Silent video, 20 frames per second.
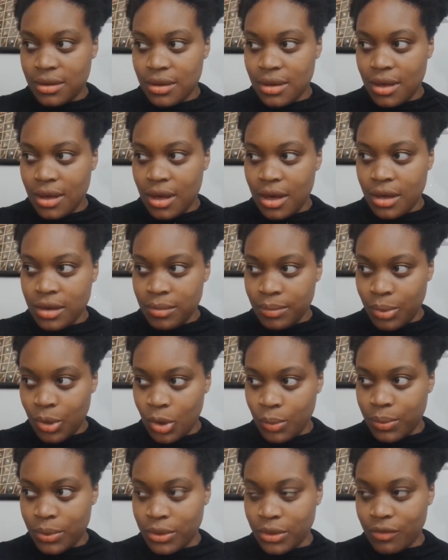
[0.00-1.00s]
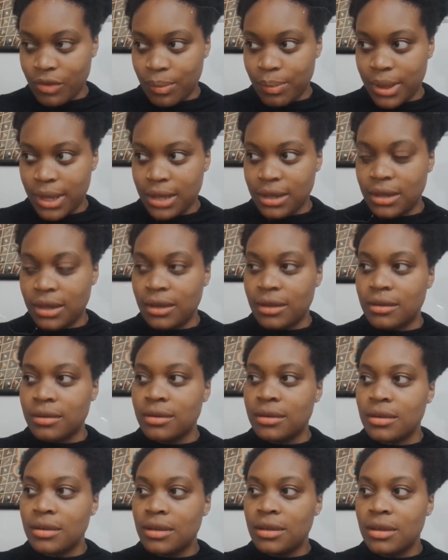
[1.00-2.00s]
Unpopular opinion
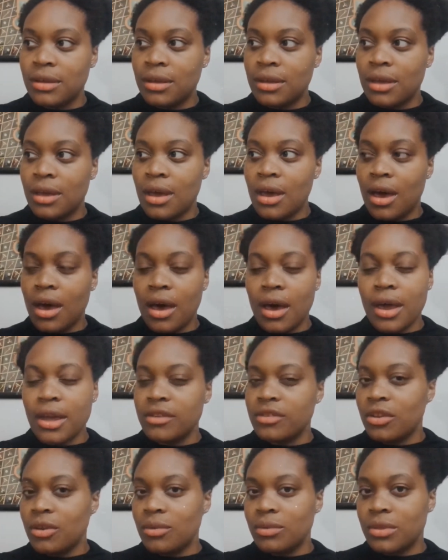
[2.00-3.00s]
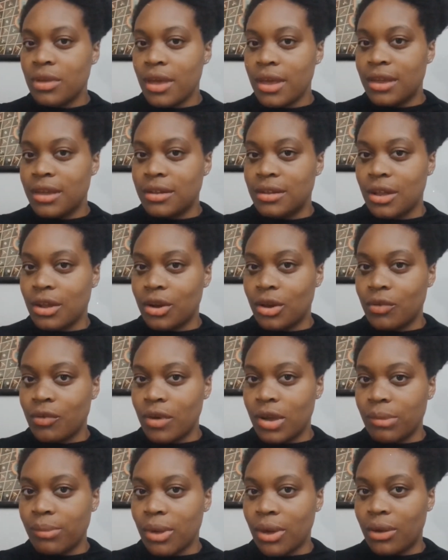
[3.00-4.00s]
I don't like NaNoWriMo.